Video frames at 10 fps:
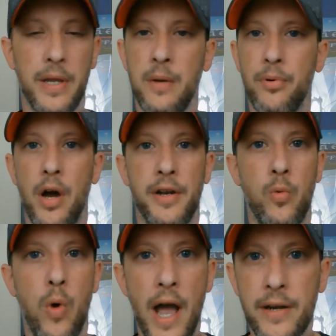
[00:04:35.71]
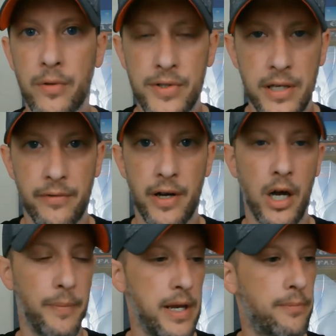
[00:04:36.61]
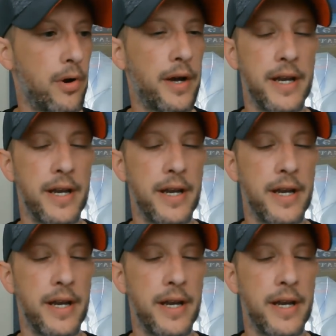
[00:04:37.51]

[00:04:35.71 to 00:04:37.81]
He brought in wide receiver help. He brought